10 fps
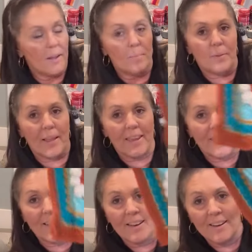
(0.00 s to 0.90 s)

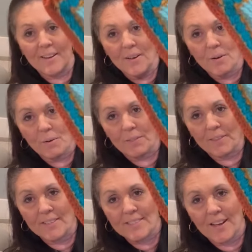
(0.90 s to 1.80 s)
blanket with
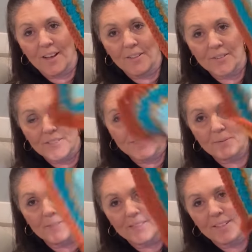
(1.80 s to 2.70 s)
these colors. This
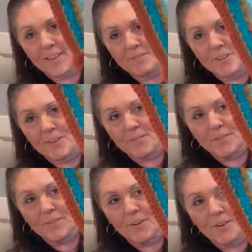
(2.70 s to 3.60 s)
was the leftover
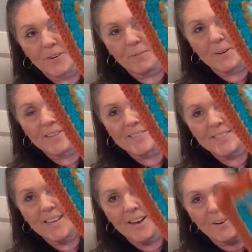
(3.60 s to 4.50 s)
yarn. I wanted to see
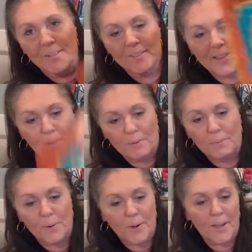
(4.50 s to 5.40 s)
how that would
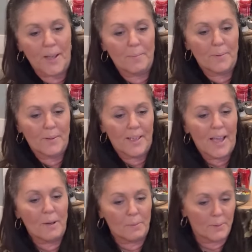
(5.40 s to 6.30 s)
work up,
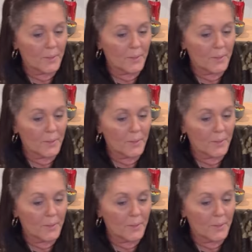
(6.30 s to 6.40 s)
how it would